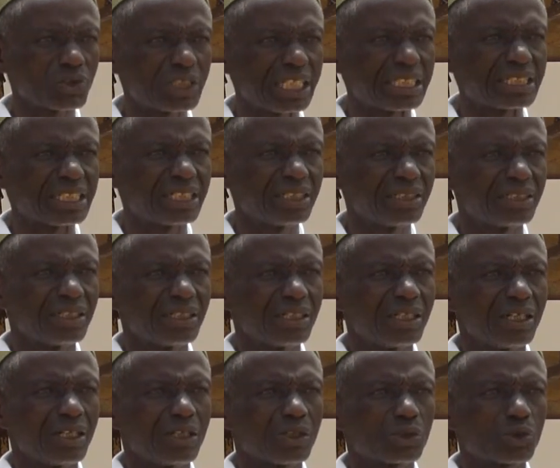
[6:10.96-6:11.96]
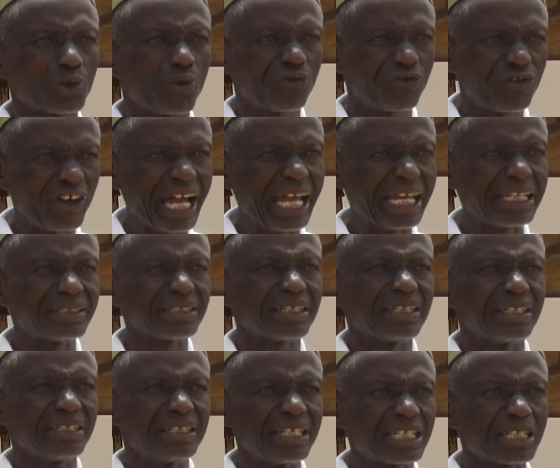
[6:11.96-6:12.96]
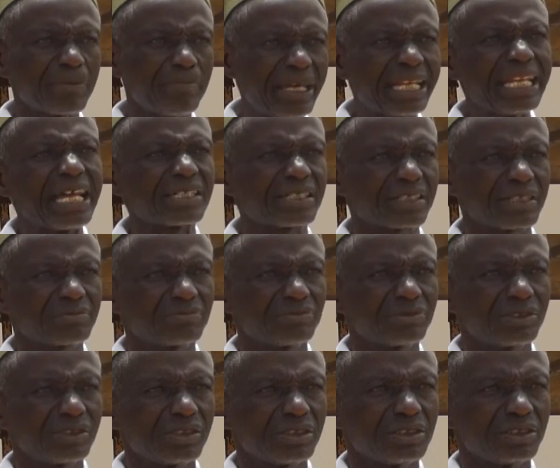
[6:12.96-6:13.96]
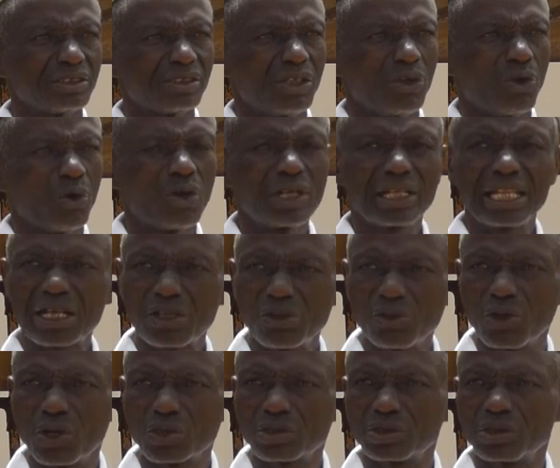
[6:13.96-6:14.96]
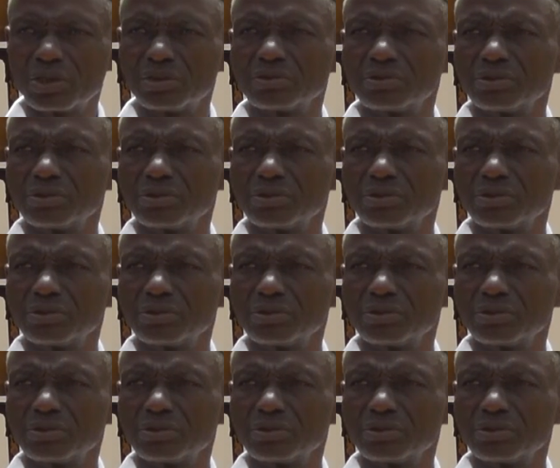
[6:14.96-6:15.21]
together to fight this menace. On that note,